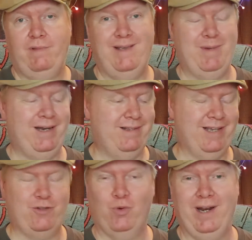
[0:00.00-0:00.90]
I mean, it's
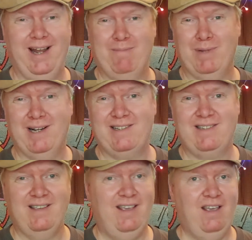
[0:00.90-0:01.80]
like twenty nine
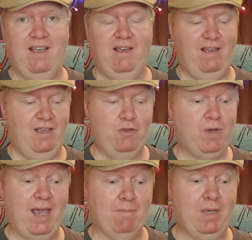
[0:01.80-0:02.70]
bucks. You
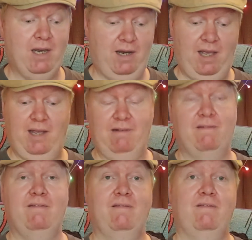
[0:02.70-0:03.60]
can't beat it, and
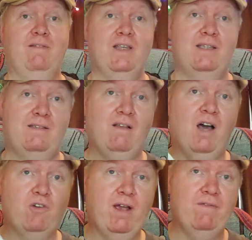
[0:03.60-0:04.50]
this
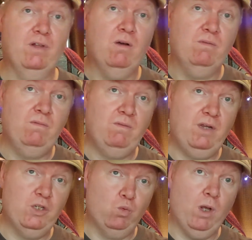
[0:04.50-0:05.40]
autograph alone
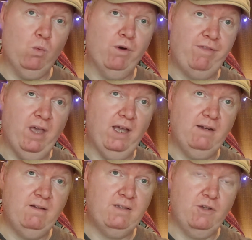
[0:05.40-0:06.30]
is well worth that.
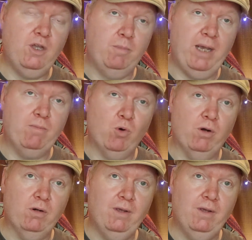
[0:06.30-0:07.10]
So you'd have paid more.